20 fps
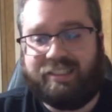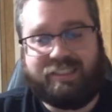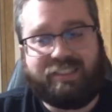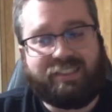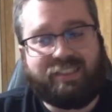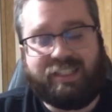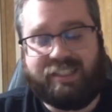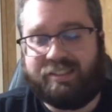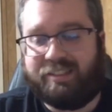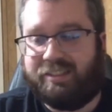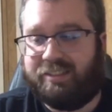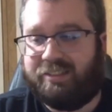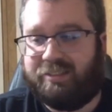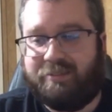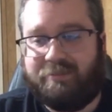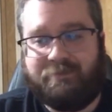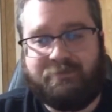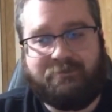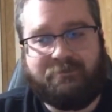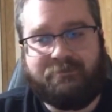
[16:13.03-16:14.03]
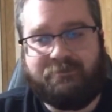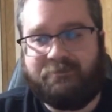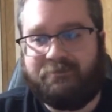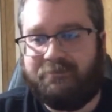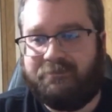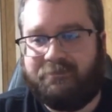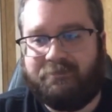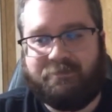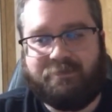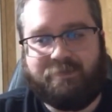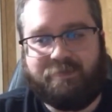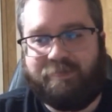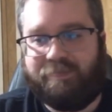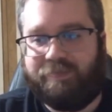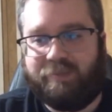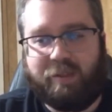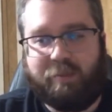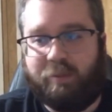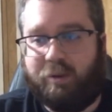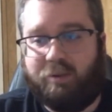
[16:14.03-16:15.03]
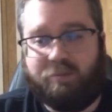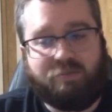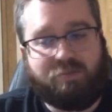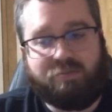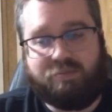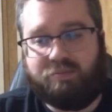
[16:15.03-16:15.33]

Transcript: Jesus. But